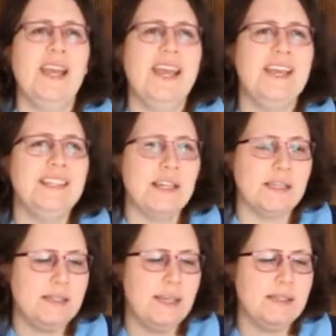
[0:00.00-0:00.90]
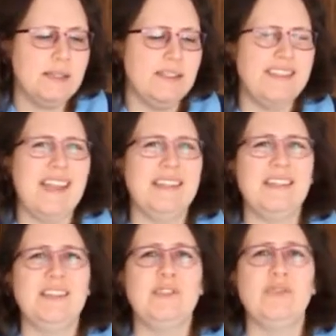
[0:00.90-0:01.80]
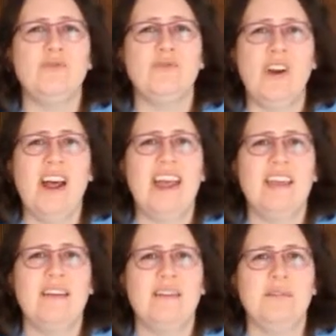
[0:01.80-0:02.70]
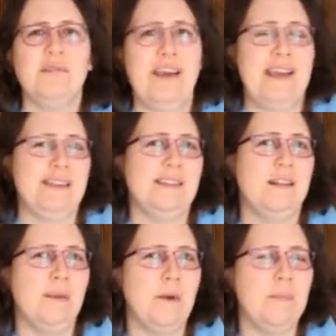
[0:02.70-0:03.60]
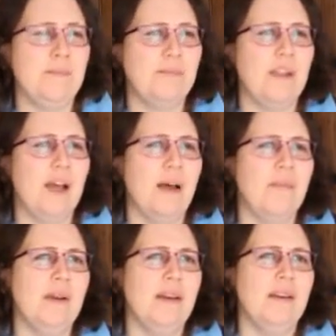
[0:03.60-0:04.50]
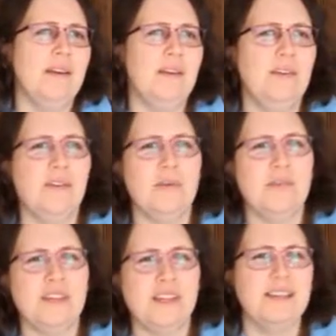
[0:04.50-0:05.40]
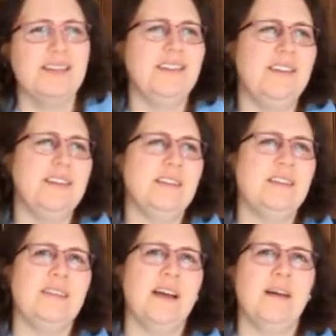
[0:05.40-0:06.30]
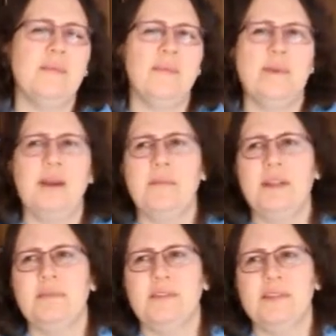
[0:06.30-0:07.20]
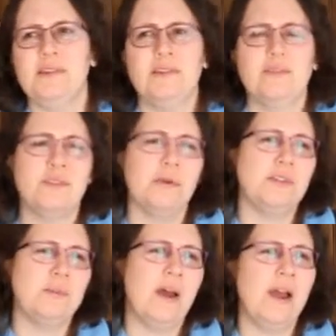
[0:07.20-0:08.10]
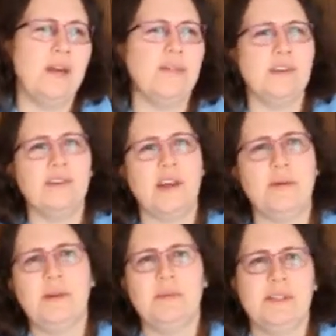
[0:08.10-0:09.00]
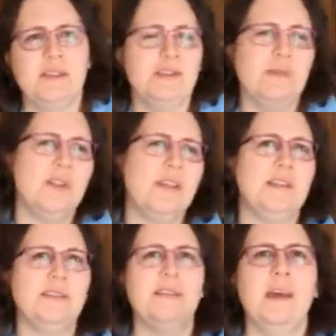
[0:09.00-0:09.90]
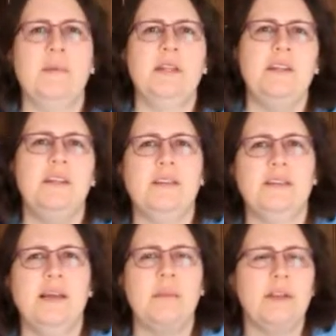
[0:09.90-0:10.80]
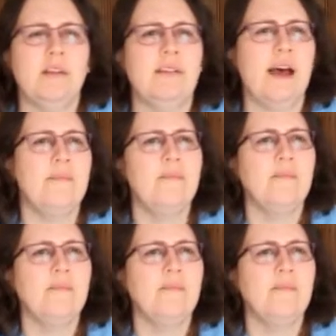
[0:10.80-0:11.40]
he does tend to descend into dry facts a lot. You know, percentages, how many percentage of the soldiers were Irish, how many percentage were this, how many did this, how many did that.